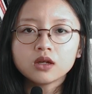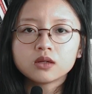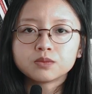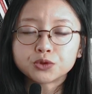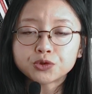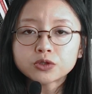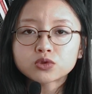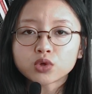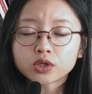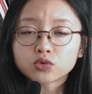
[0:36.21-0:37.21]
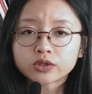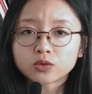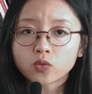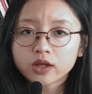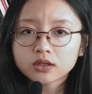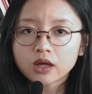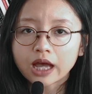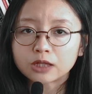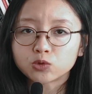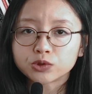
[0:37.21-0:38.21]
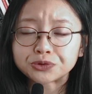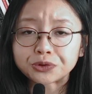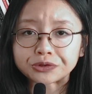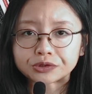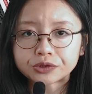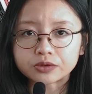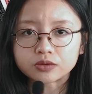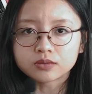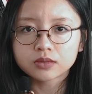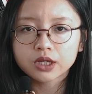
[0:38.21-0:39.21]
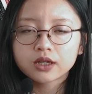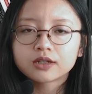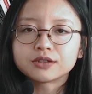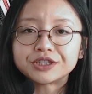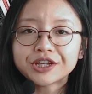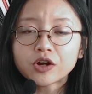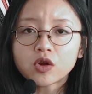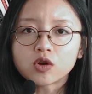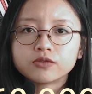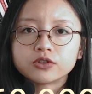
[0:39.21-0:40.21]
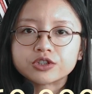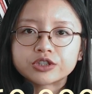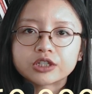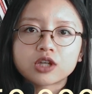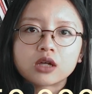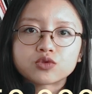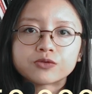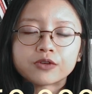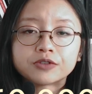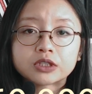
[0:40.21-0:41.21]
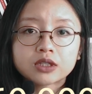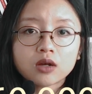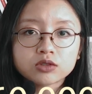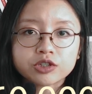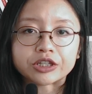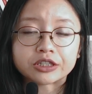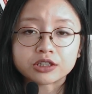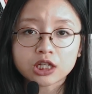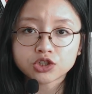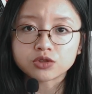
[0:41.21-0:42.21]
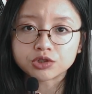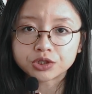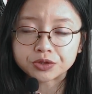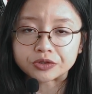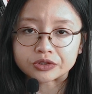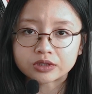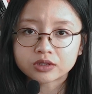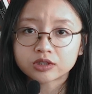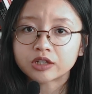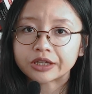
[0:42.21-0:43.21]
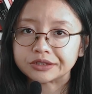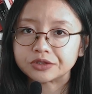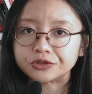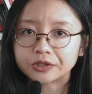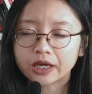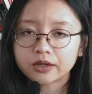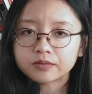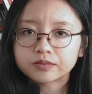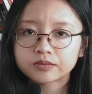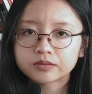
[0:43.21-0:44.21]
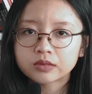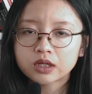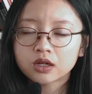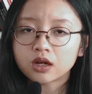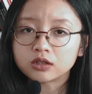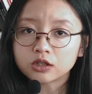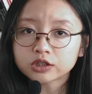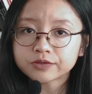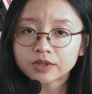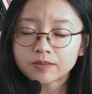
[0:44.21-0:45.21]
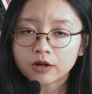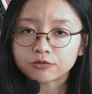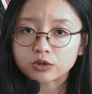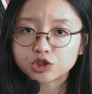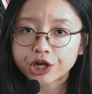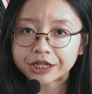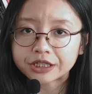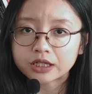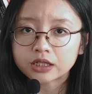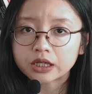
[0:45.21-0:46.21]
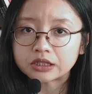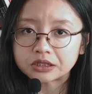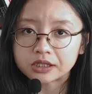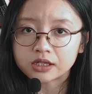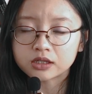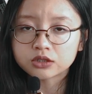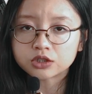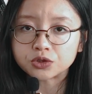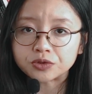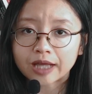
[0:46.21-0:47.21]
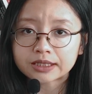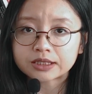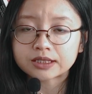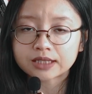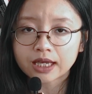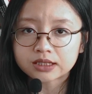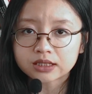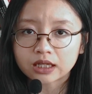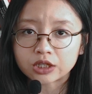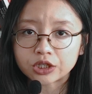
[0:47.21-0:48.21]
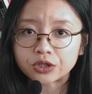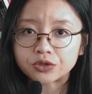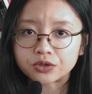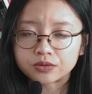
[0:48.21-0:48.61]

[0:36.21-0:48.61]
Between 2021 and 2022, there are over 650,000 international students studying in the UK. A lot of them are from China, India, the United States, and the EU.